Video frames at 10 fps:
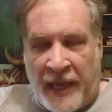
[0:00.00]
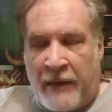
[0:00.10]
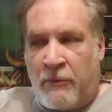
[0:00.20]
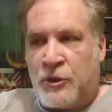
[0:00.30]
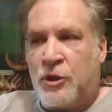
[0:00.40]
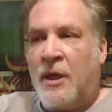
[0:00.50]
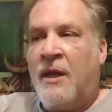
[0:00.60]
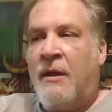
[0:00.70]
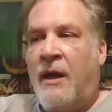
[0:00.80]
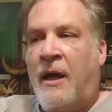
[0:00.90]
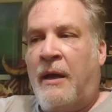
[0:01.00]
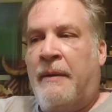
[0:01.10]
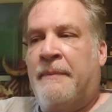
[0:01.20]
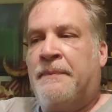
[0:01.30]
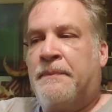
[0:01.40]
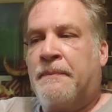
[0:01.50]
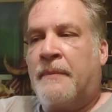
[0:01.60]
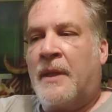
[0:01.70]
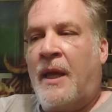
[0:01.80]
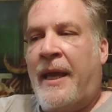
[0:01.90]
language,
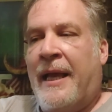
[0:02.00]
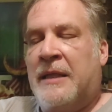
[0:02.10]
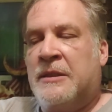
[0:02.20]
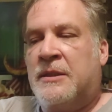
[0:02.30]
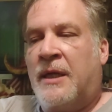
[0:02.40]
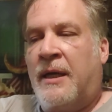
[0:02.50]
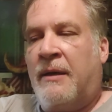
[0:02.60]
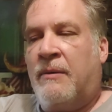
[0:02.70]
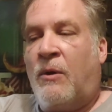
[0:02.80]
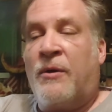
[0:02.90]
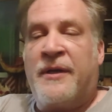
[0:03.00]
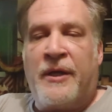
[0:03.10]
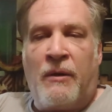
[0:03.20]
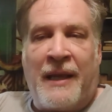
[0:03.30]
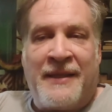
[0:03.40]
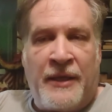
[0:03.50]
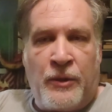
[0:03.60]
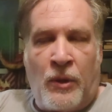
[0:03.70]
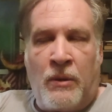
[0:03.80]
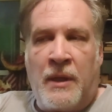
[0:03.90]
and or
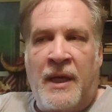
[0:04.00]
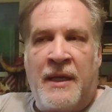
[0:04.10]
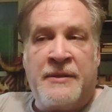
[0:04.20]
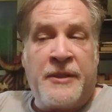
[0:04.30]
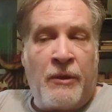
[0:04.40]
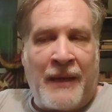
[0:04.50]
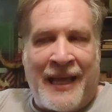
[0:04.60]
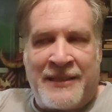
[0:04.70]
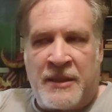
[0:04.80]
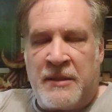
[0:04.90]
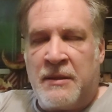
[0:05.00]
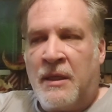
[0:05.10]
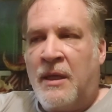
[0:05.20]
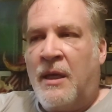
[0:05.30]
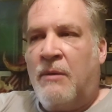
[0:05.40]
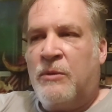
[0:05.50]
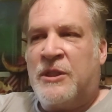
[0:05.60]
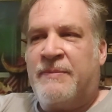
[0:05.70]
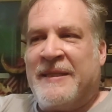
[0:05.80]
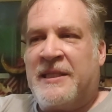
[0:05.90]
Neo-Ladino, Neo-Latin, which
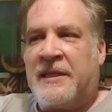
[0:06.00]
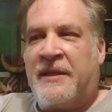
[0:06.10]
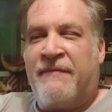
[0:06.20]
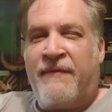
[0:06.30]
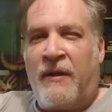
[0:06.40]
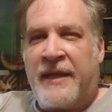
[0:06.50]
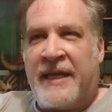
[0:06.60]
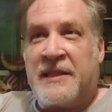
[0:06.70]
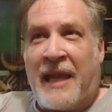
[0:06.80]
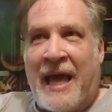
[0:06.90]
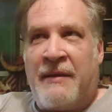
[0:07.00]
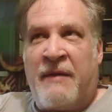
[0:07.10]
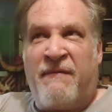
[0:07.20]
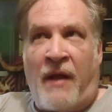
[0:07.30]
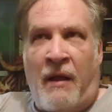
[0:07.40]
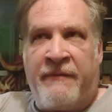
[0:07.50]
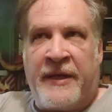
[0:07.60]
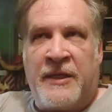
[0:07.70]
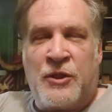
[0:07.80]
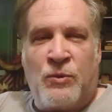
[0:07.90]
is basically the Vulgate Latin
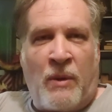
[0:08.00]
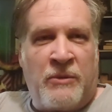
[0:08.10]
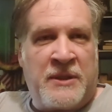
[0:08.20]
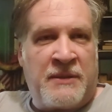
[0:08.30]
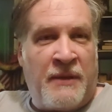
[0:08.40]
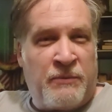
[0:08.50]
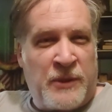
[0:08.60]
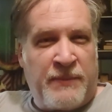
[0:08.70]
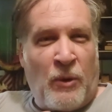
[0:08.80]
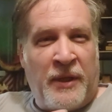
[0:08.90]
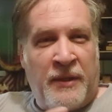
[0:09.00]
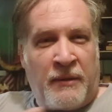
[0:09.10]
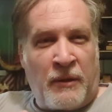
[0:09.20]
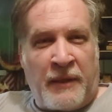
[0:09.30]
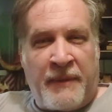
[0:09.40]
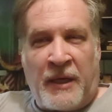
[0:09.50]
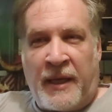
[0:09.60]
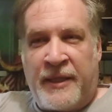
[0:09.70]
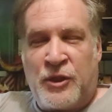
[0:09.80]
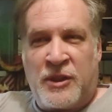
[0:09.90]
evolving into what was spoken in the early Middle
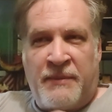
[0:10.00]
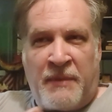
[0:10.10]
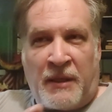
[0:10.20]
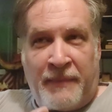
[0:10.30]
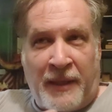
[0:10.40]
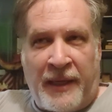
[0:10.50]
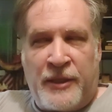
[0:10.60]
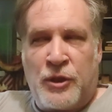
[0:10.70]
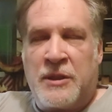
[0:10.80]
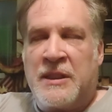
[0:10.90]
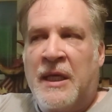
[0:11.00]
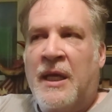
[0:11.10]
Ages and Middle Ages,